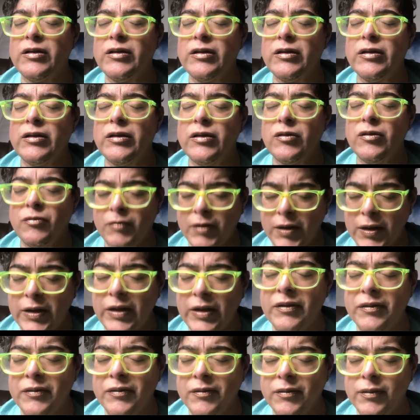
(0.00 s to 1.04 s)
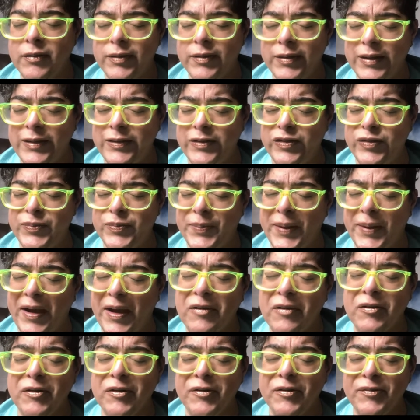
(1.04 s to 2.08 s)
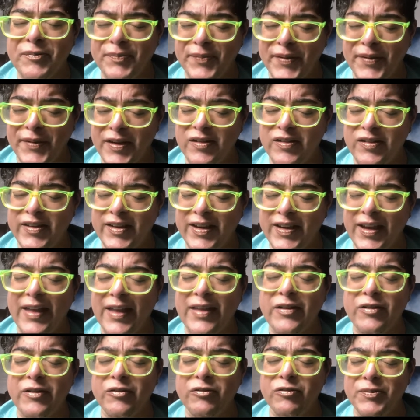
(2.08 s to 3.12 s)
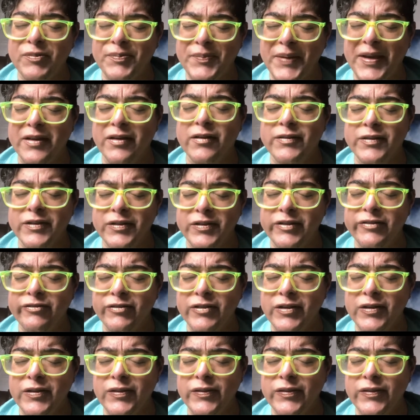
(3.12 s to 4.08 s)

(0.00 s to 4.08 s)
we know that this power of being together will make all the difference.